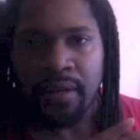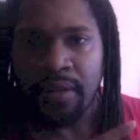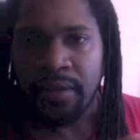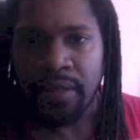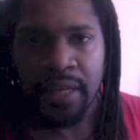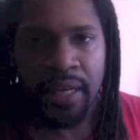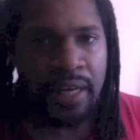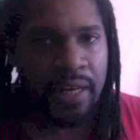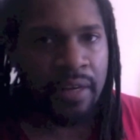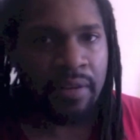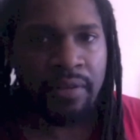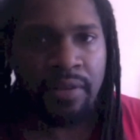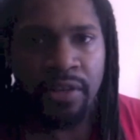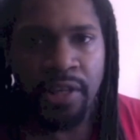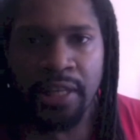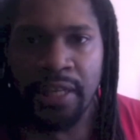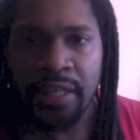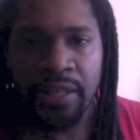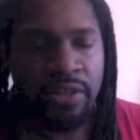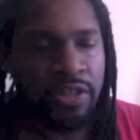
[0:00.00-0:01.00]
Yeah,
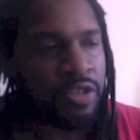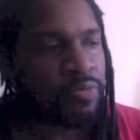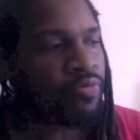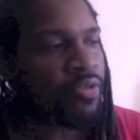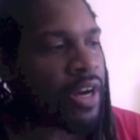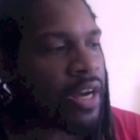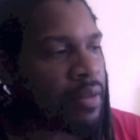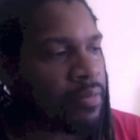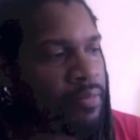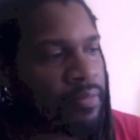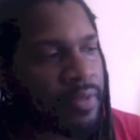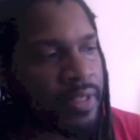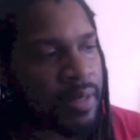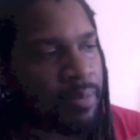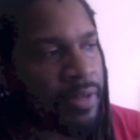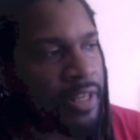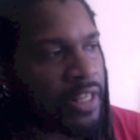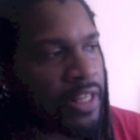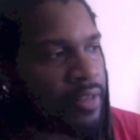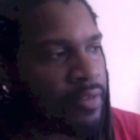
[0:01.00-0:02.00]
none of those problems.
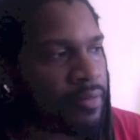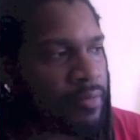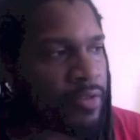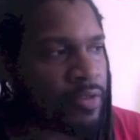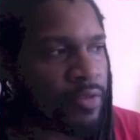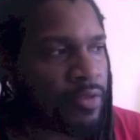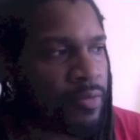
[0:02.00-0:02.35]
I've been